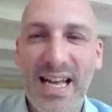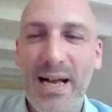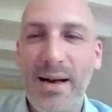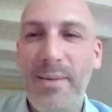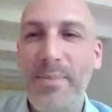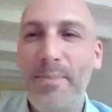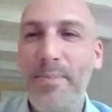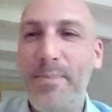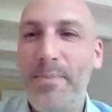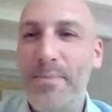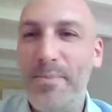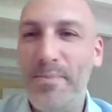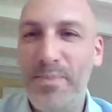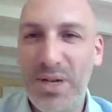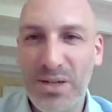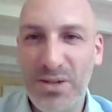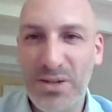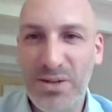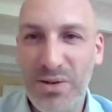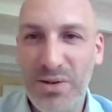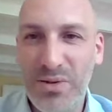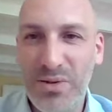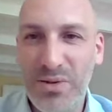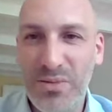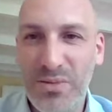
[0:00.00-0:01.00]

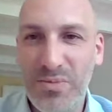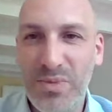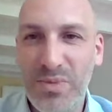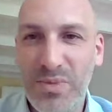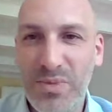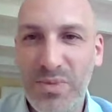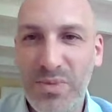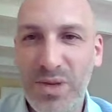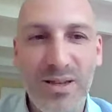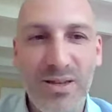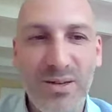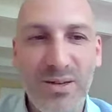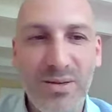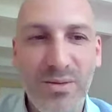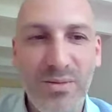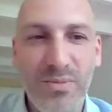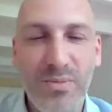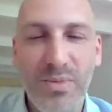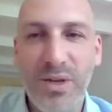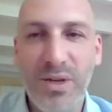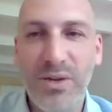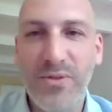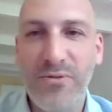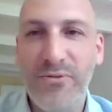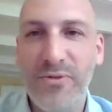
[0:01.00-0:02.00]
but don't
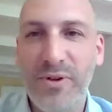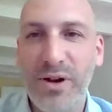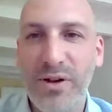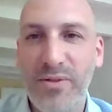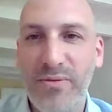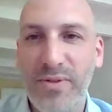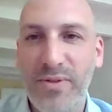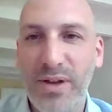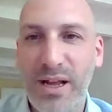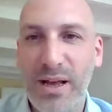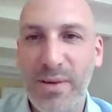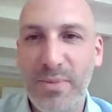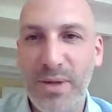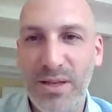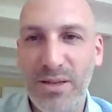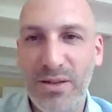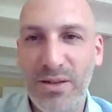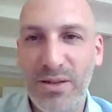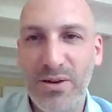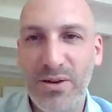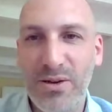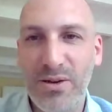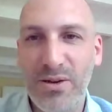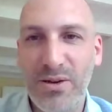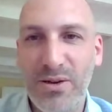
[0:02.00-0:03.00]
be afraid of it. I mean,
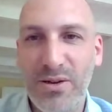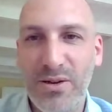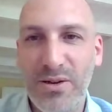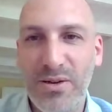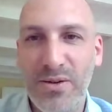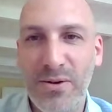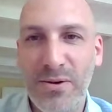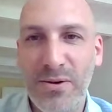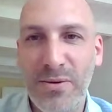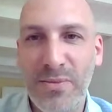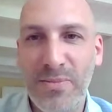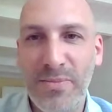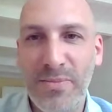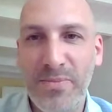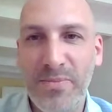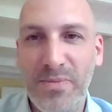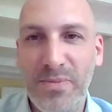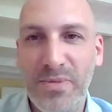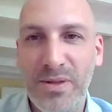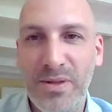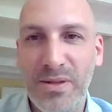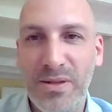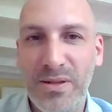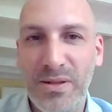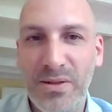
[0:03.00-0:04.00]
the
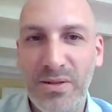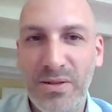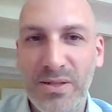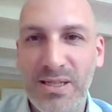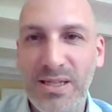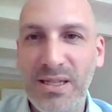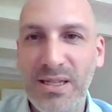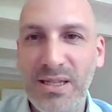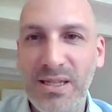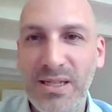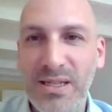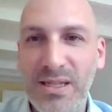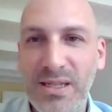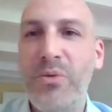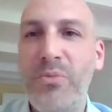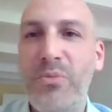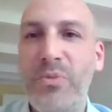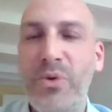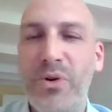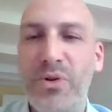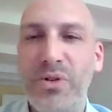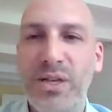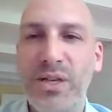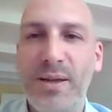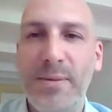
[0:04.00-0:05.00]
CDP
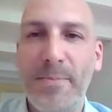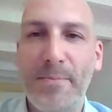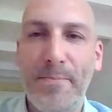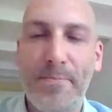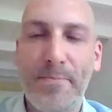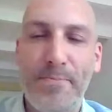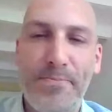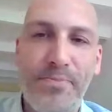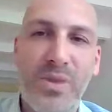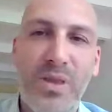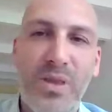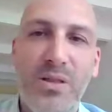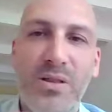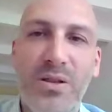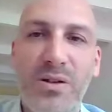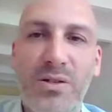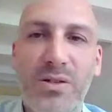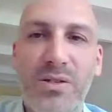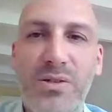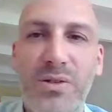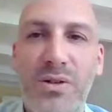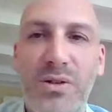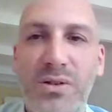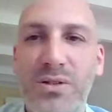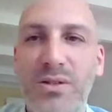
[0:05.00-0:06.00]
reporting
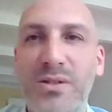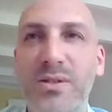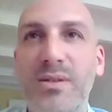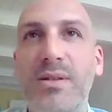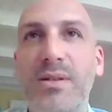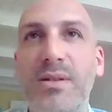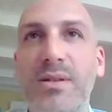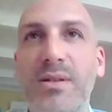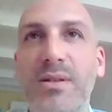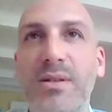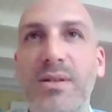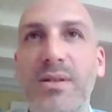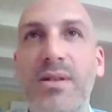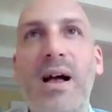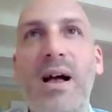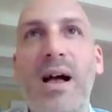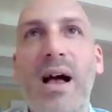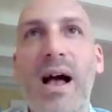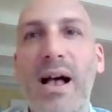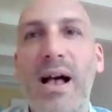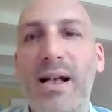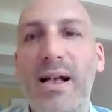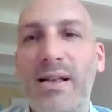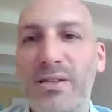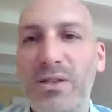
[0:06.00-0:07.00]
does not
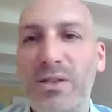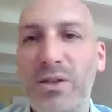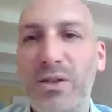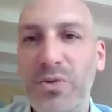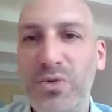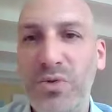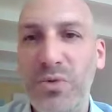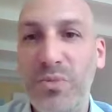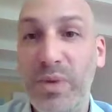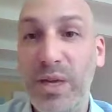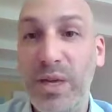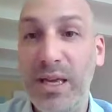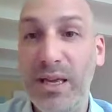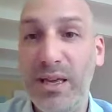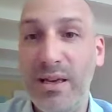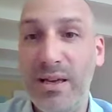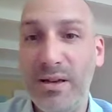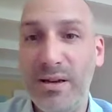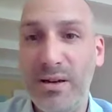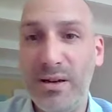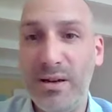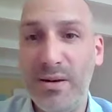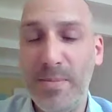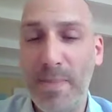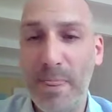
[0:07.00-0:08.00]
ask you to be
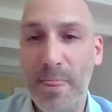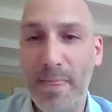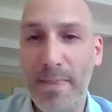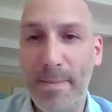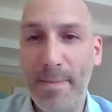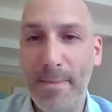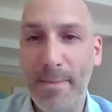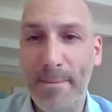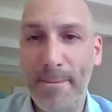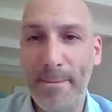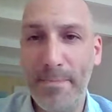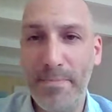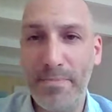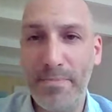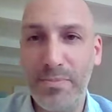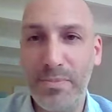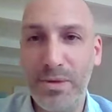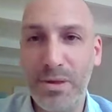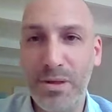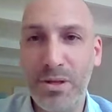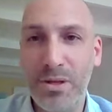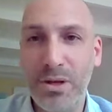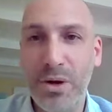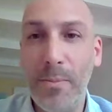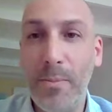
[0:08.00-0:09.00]

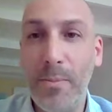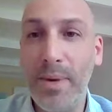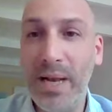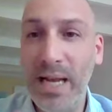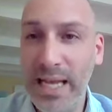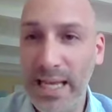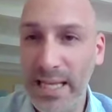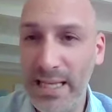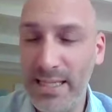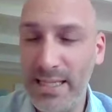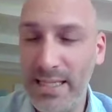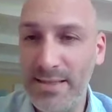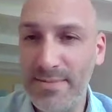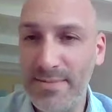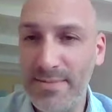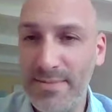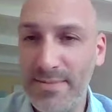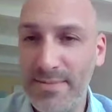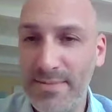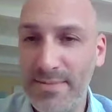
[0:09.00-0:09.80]
complete